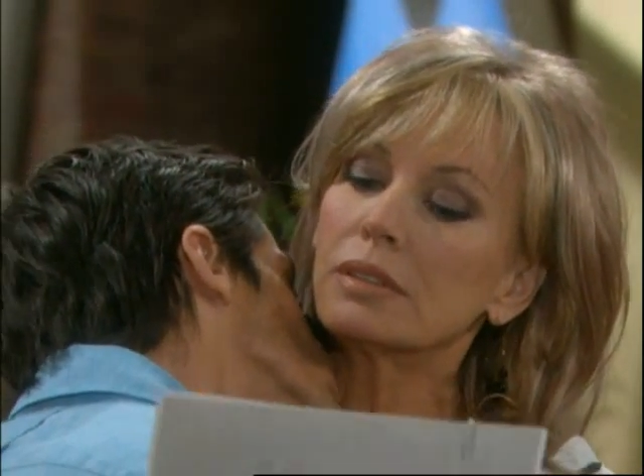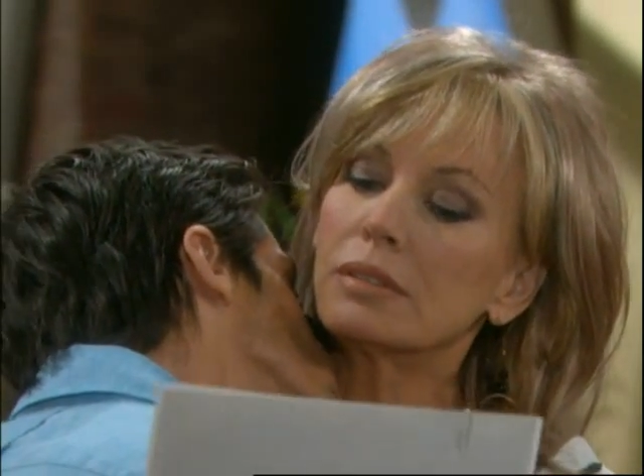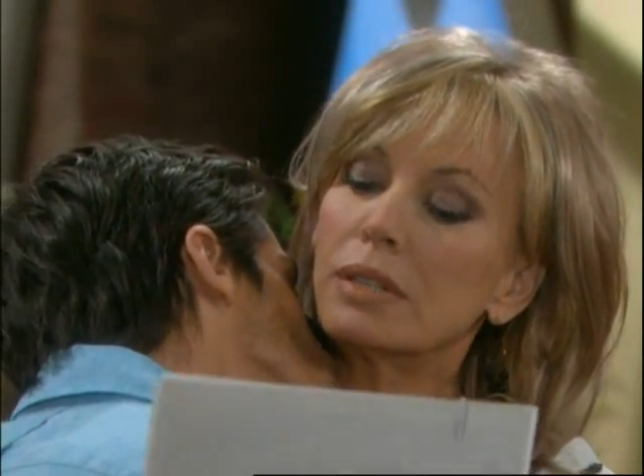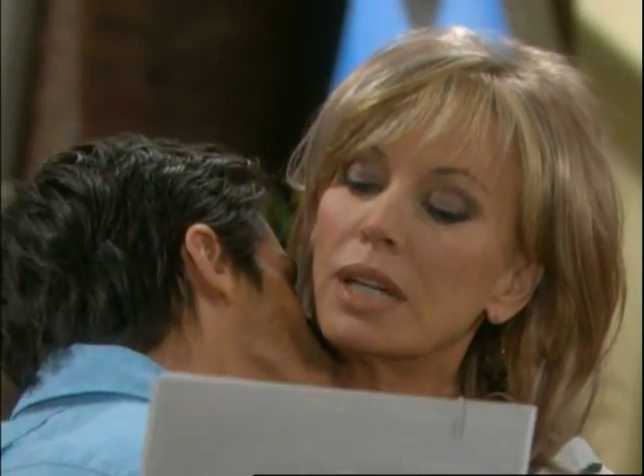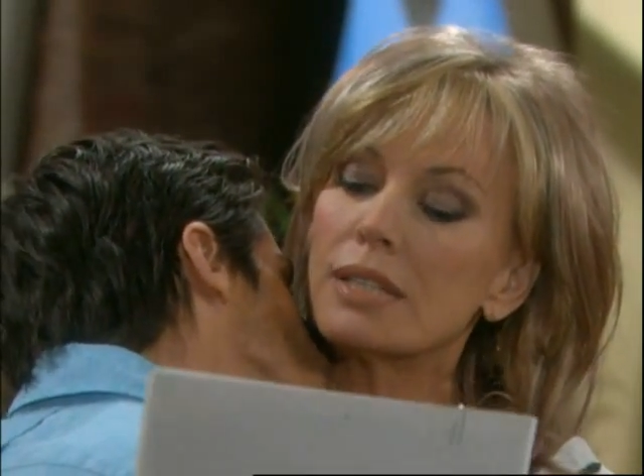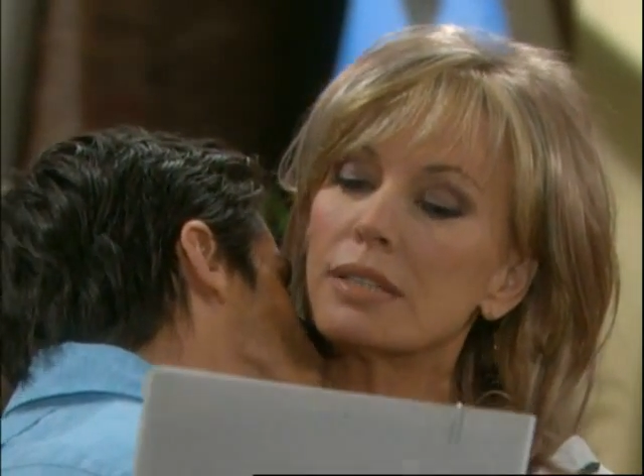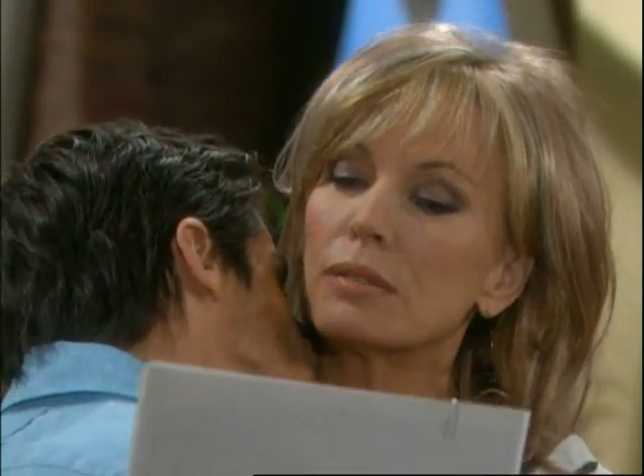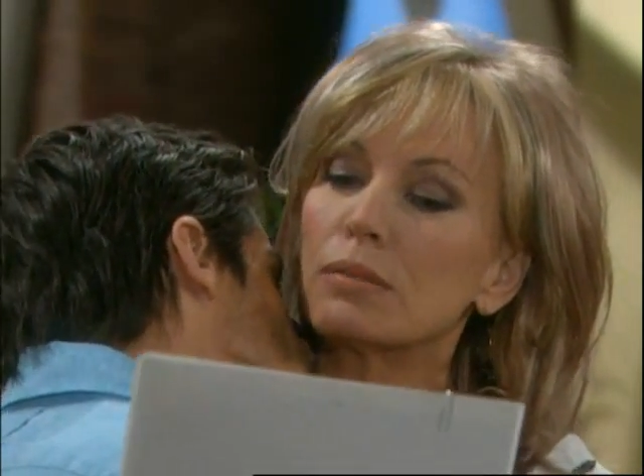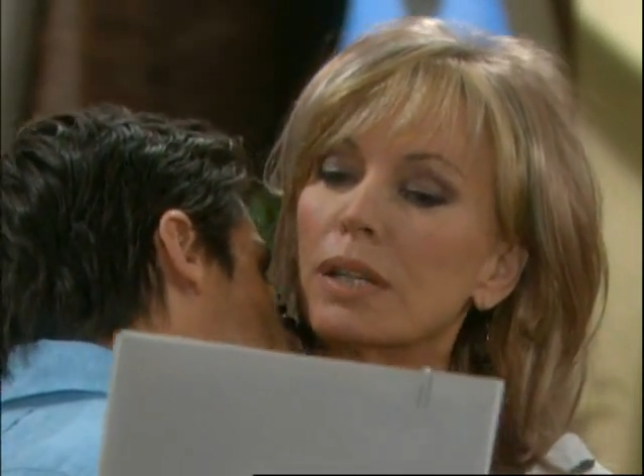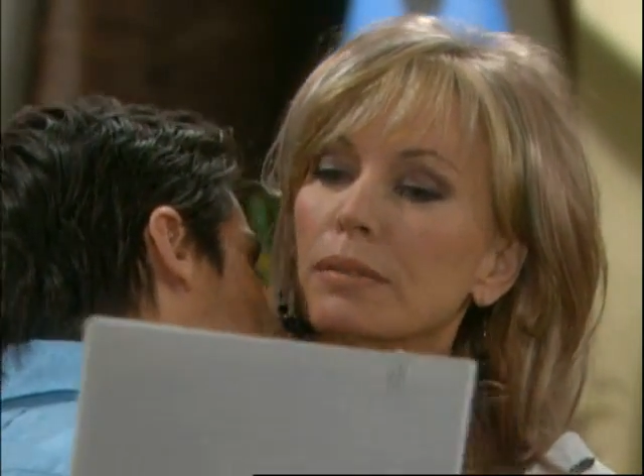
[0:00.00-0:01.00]
And when I
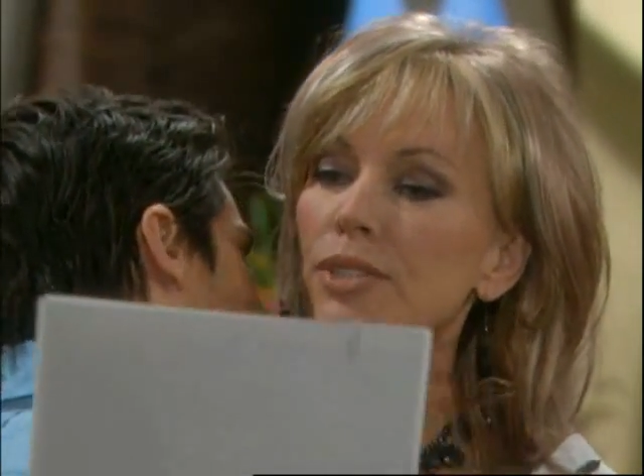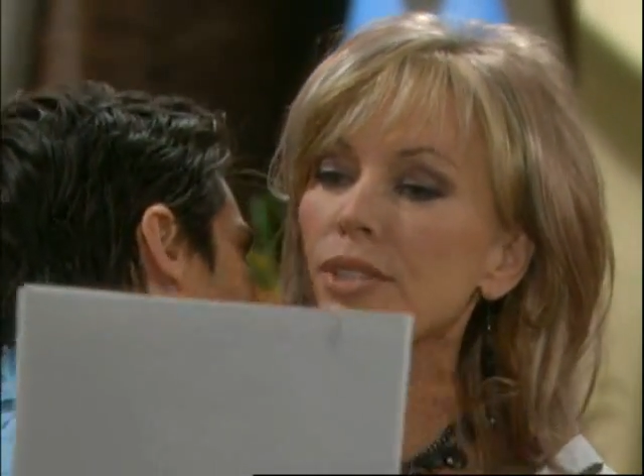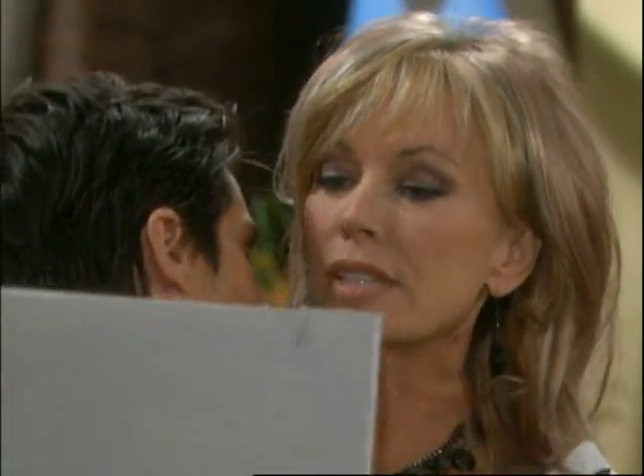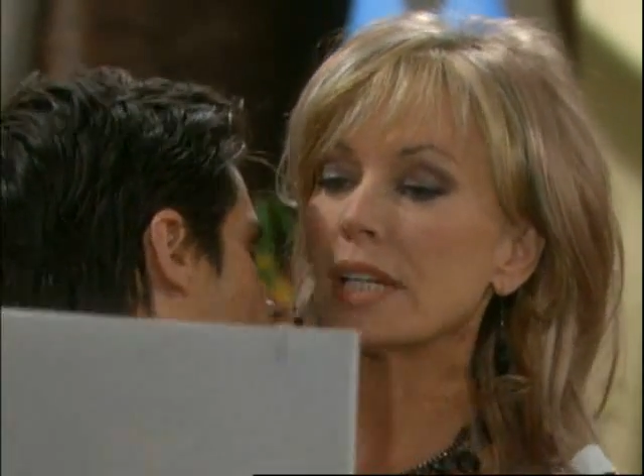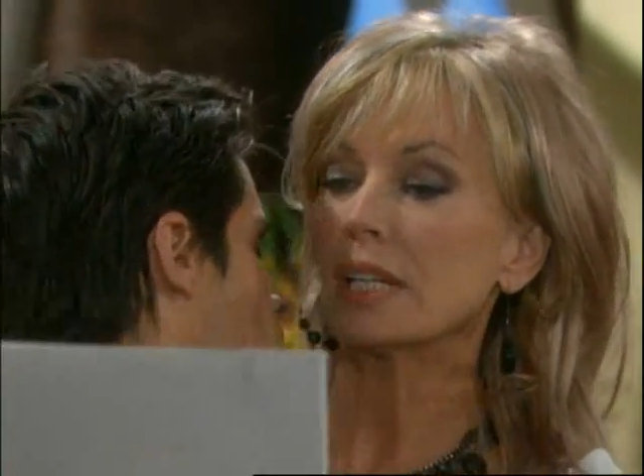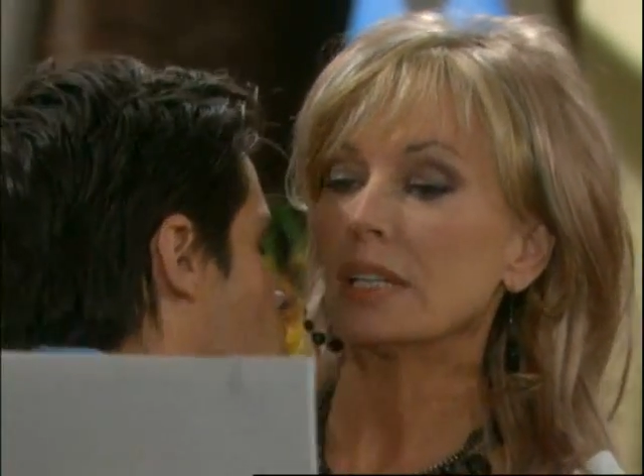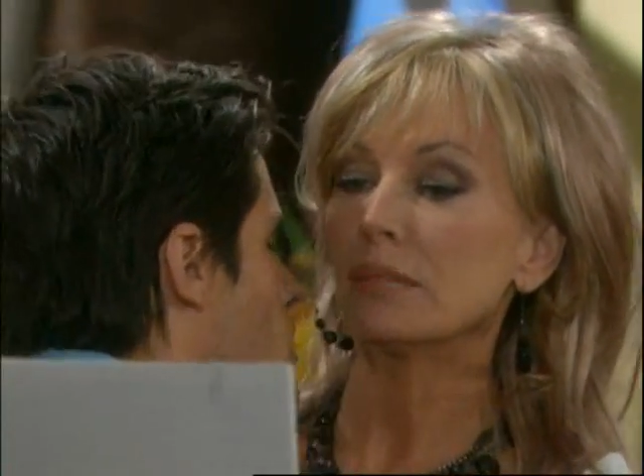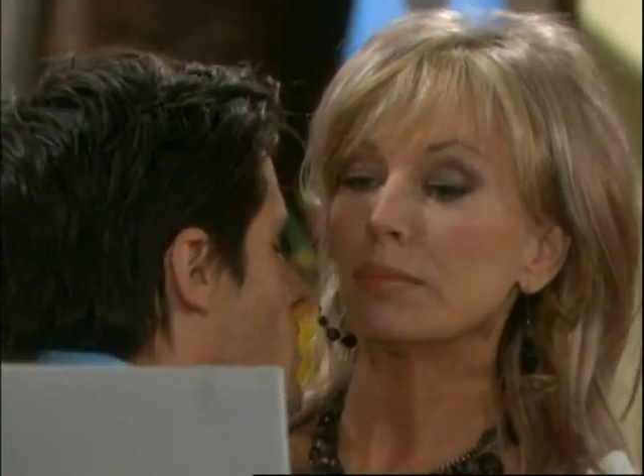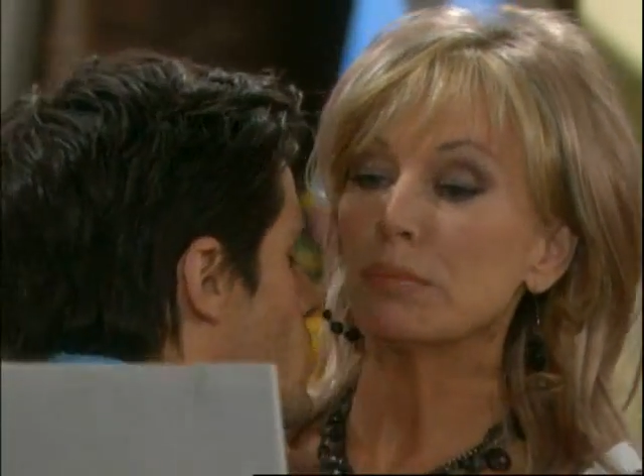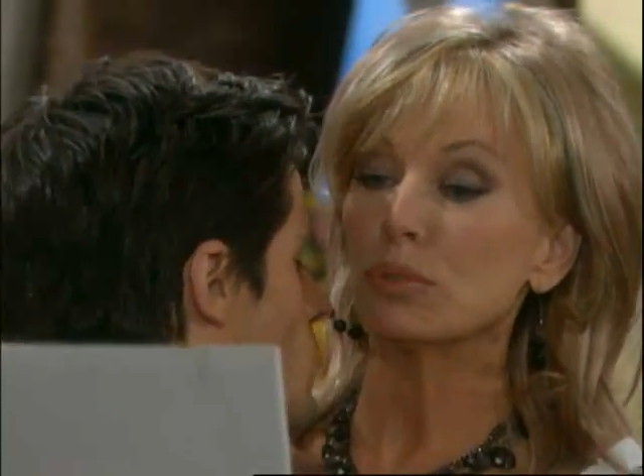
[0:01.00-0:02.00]
said, why don't we just take a
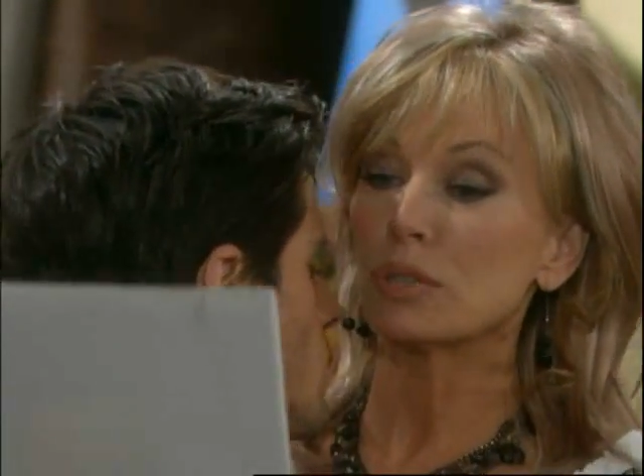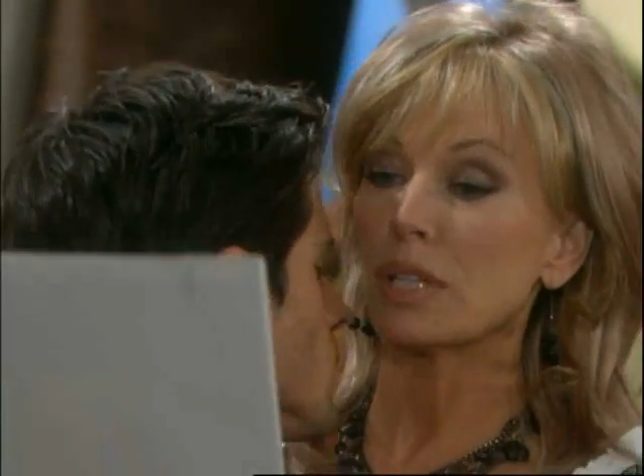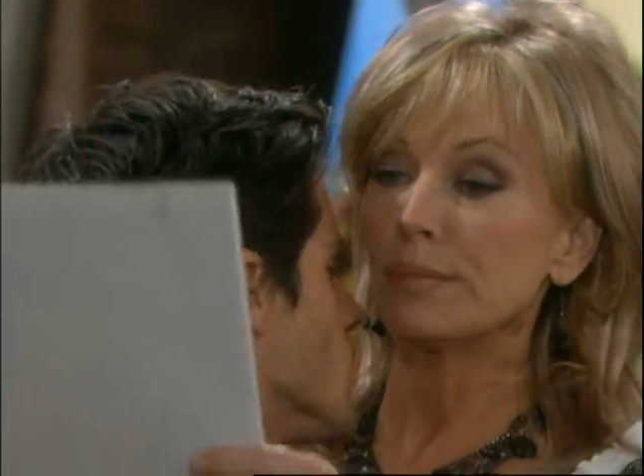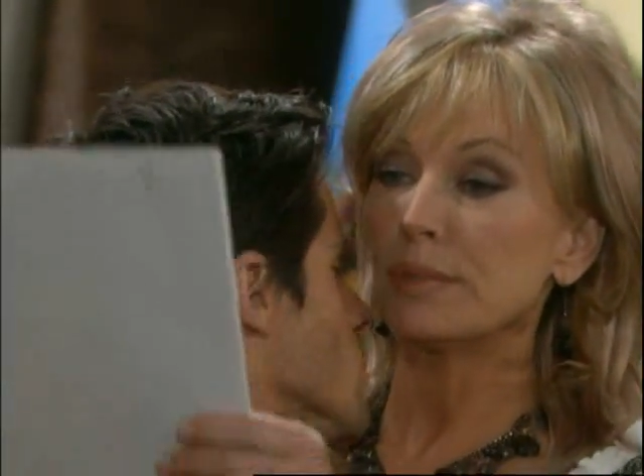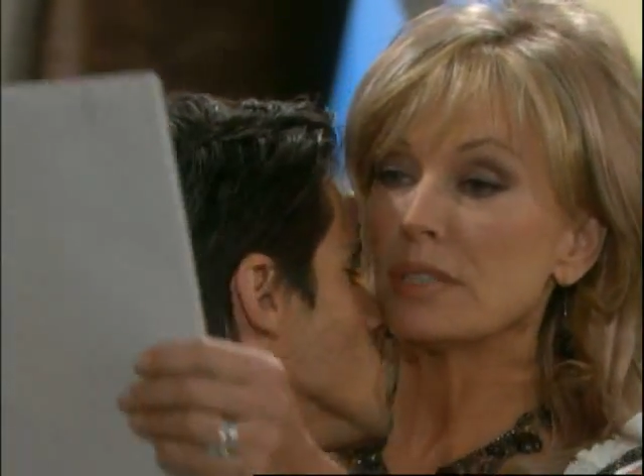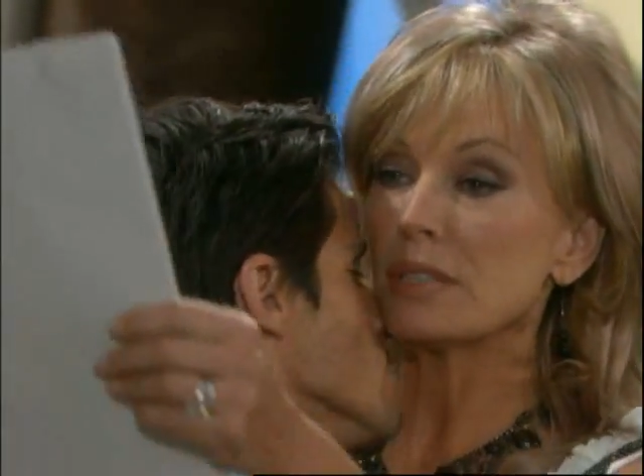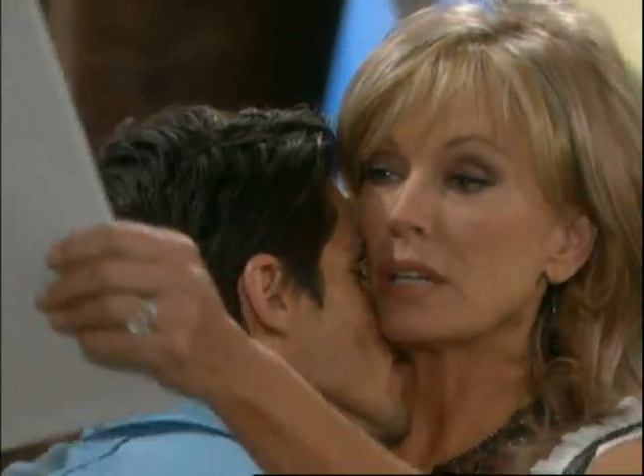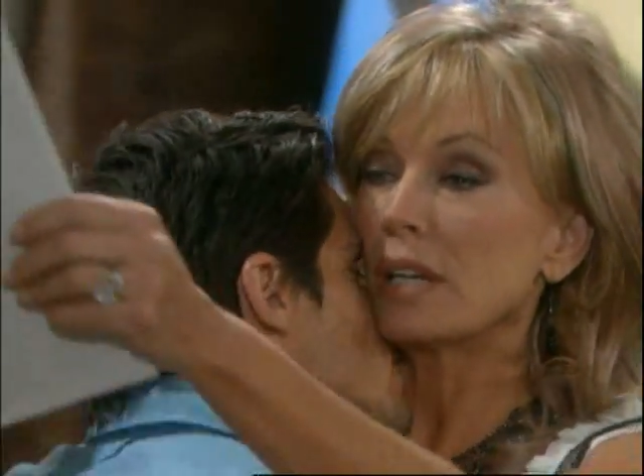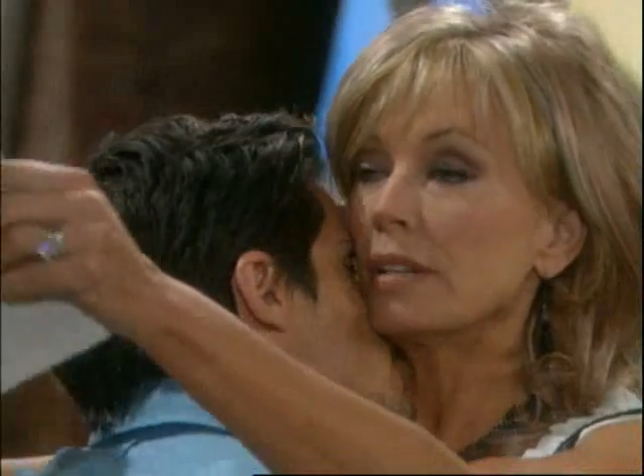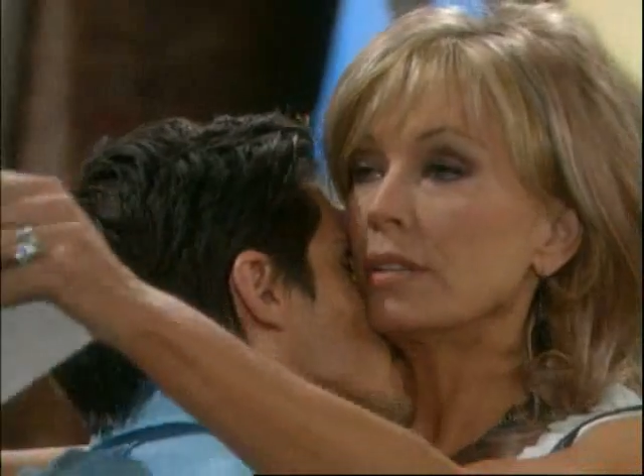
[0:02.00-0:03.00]
little bit more time to
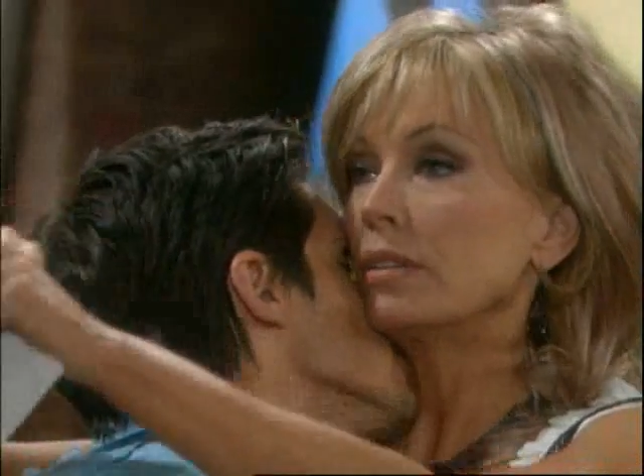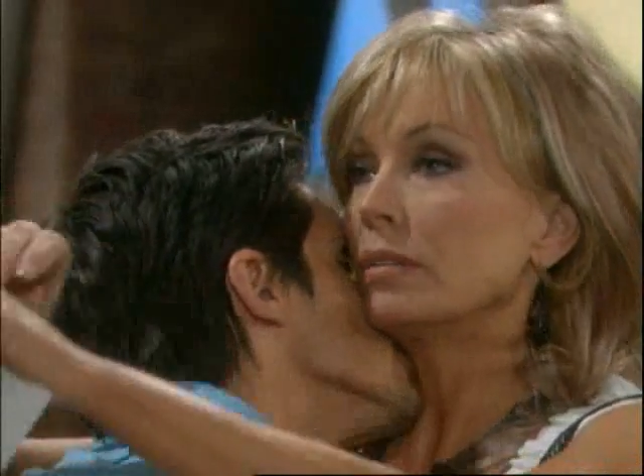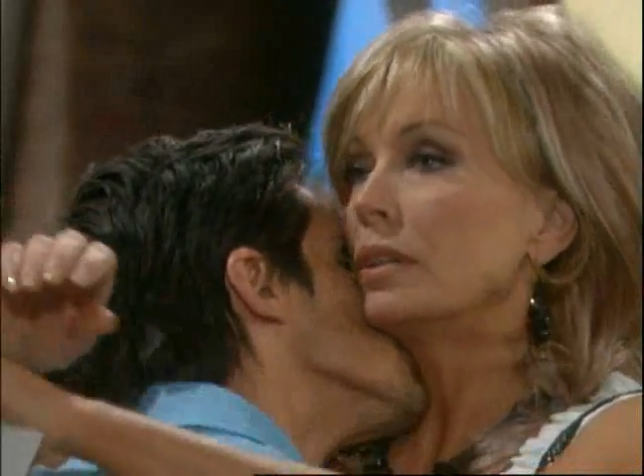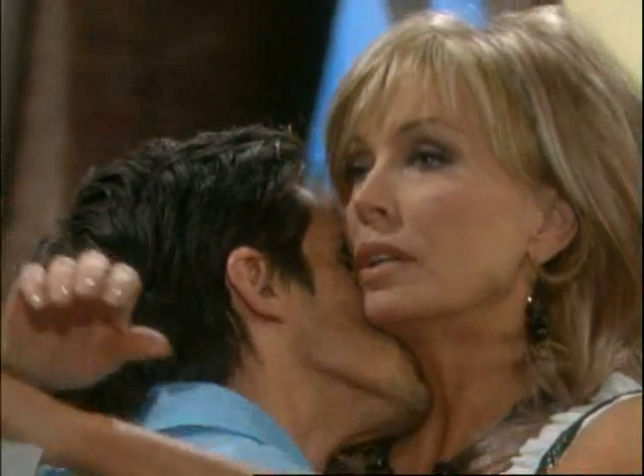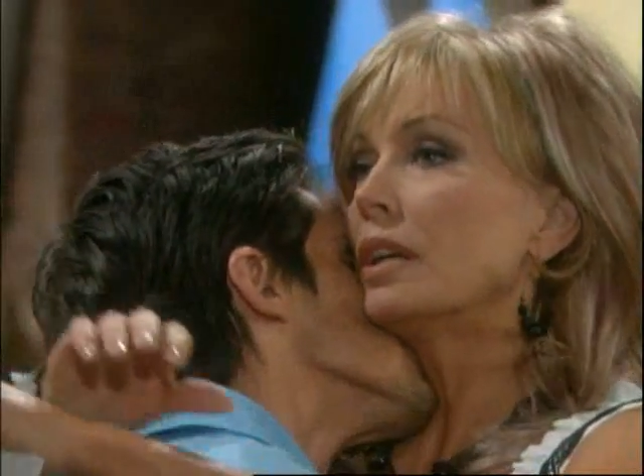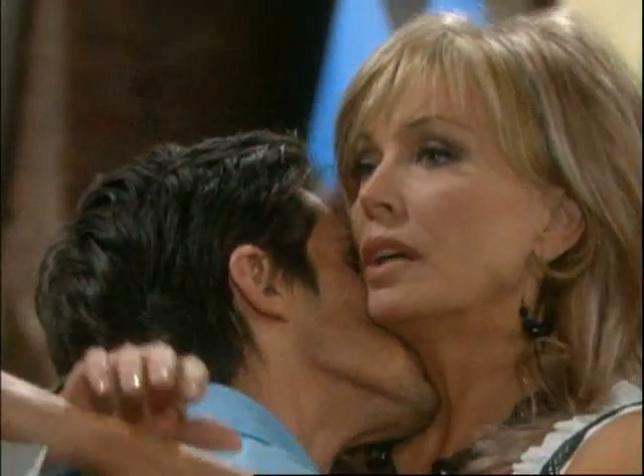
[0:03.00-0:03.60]
decide, you know what?